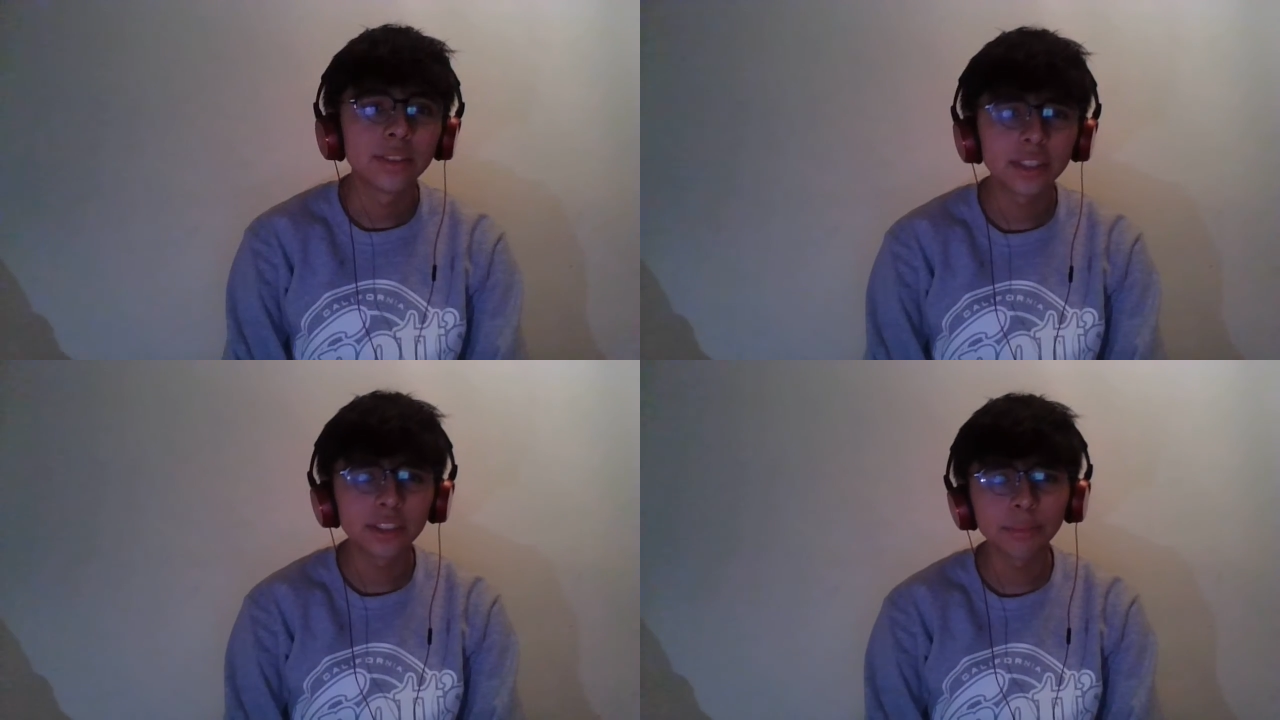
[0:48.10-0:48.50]

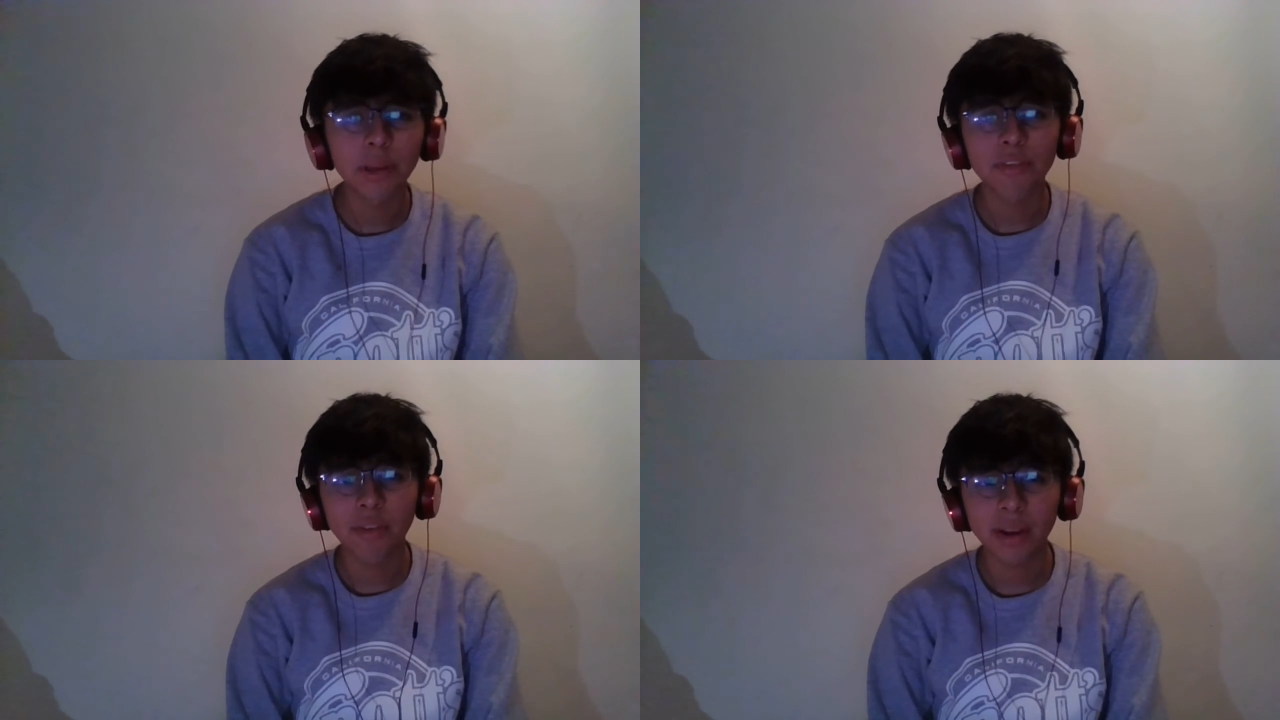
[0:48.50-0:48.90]
This is
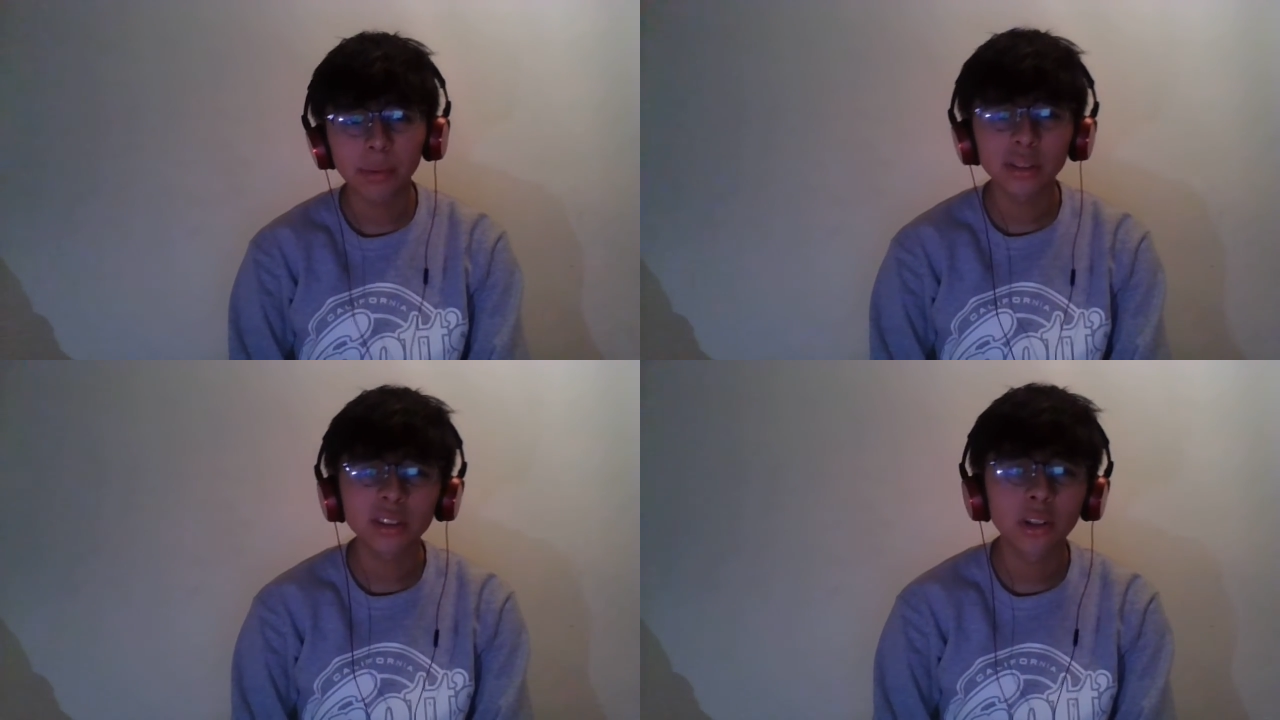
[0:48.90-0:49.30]
my
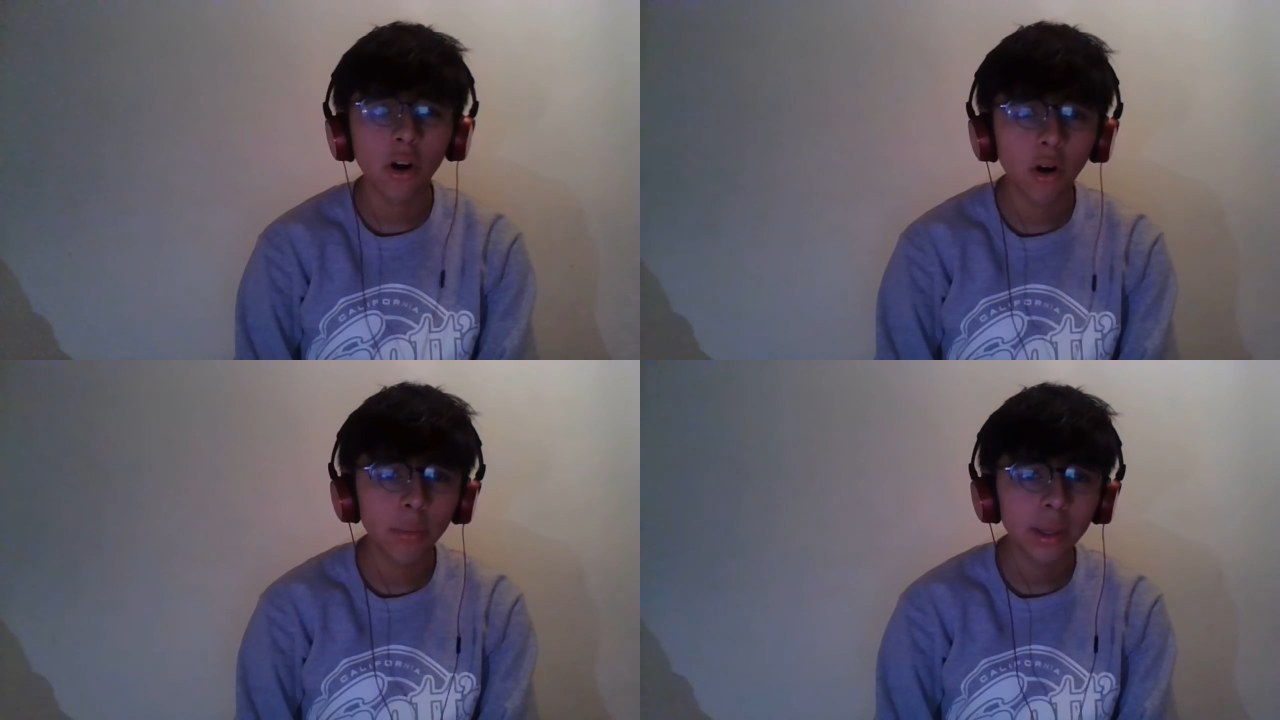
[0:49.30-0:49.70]
favorite
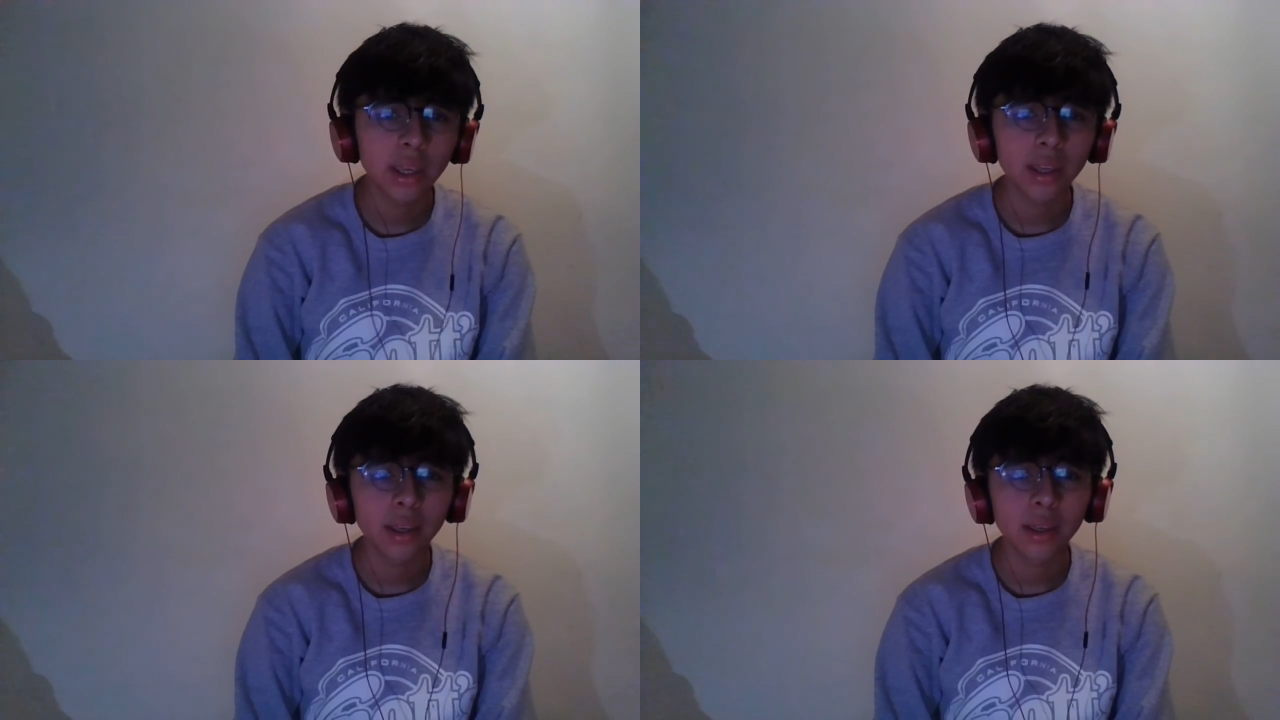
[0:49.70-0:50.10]

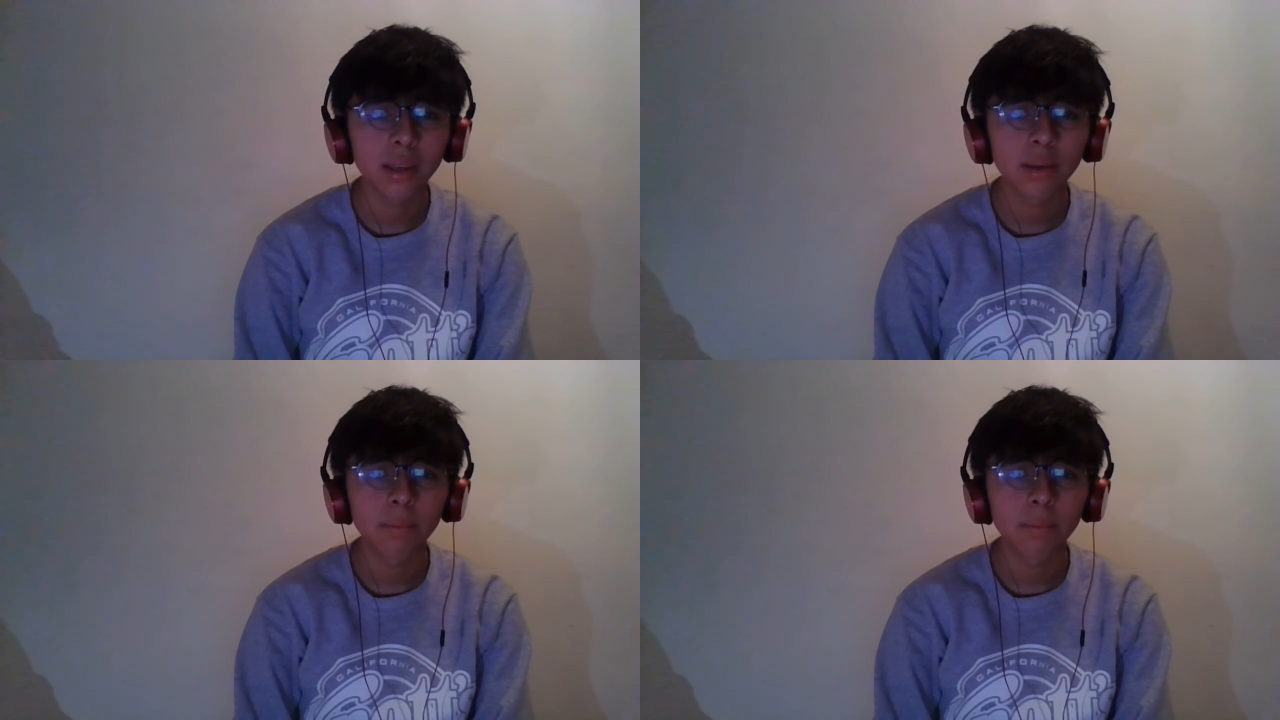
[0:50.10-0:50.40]
hobby